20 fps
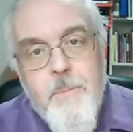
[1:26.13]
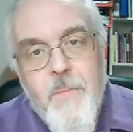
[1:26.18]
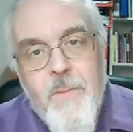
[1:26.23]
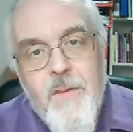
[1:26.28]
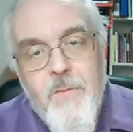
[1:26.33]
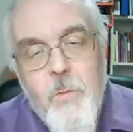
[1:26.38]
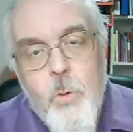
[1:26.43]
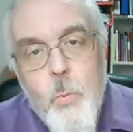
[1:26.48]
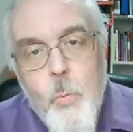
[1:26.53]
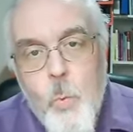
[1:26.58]

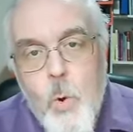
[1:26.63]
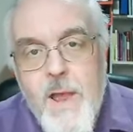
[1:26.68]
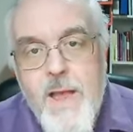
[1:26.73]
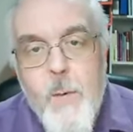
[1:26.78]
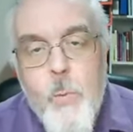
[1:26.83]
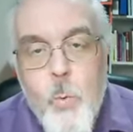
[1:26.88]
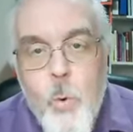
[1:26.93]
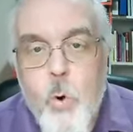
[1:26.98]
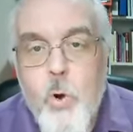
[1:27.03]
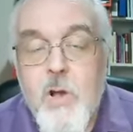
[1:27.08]

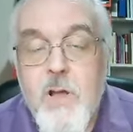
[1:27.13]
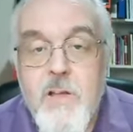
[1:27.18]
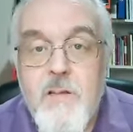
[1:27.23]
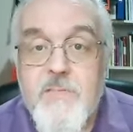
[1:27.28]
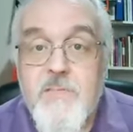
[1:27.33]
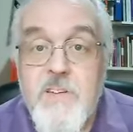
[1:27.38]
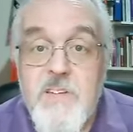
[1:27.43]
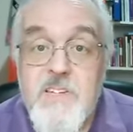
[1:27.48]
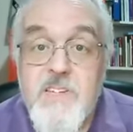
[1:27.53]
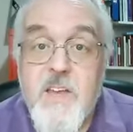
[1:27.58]
walk of
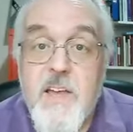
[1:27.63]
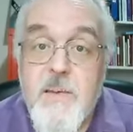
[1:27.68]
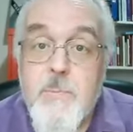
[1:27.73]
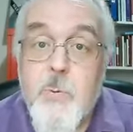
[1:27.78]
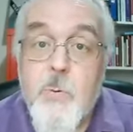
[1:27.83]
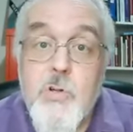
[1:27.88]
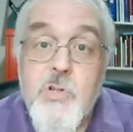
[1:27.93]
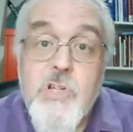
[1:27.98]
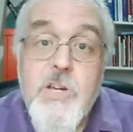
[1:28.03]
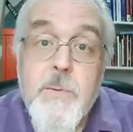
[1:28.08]

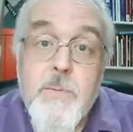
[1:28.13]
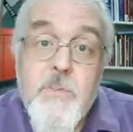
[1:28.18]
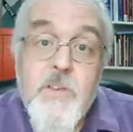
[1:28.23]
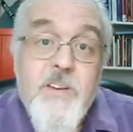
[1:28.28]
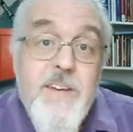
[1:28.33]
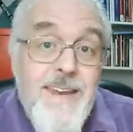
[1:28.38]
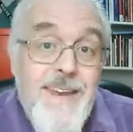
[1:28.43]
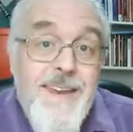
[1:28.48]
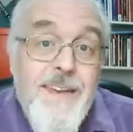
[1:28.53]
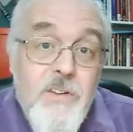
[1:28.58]
discipleship that
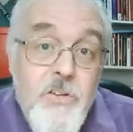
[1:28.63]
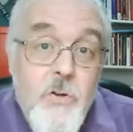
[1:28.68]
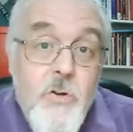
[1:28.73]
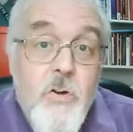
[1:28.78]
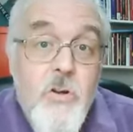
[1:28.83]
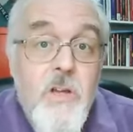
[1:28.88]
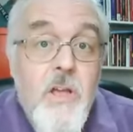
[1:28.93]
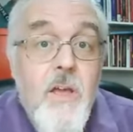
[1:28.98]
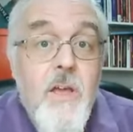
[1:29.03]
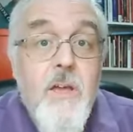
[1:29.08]
he
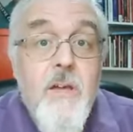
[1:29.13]
took,